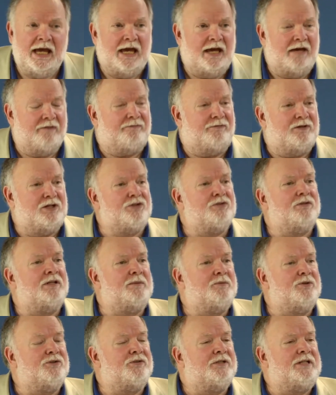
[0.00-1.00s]
if visual
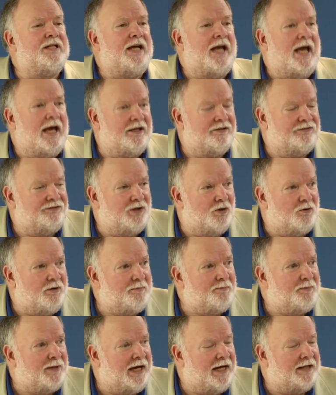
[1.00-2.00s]
imagery has no
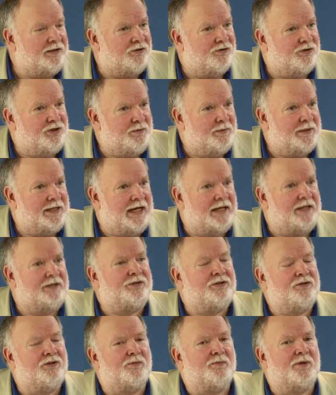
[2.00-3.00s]
impact on human
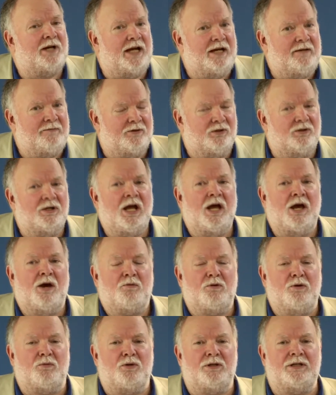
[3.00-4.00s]
attitude or behavior,
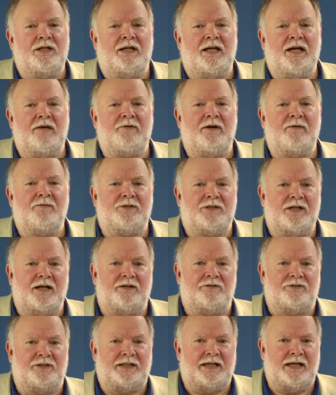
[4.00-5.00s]
we would not have
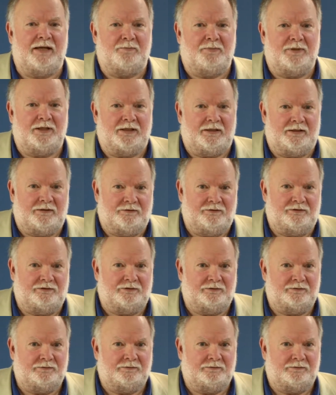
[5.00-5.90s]
advertising campaigns.